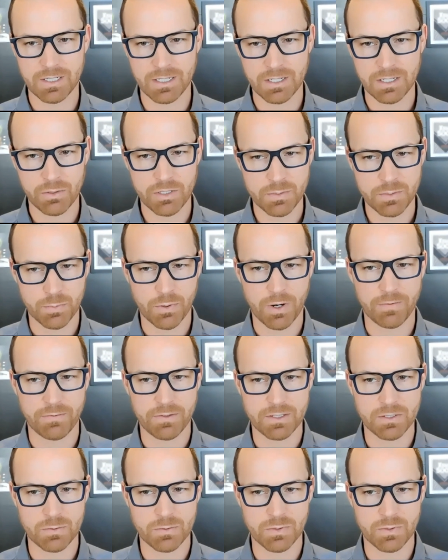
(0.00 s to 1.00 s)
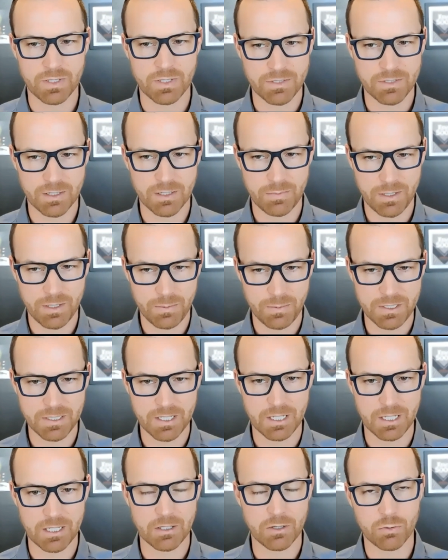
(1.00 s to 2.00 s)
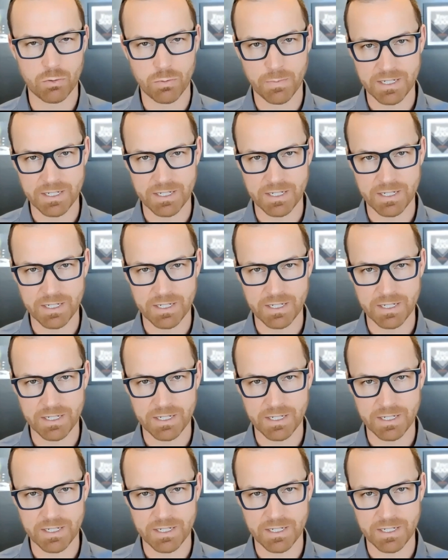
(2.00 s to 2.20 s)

increase profits with Amazon PPC through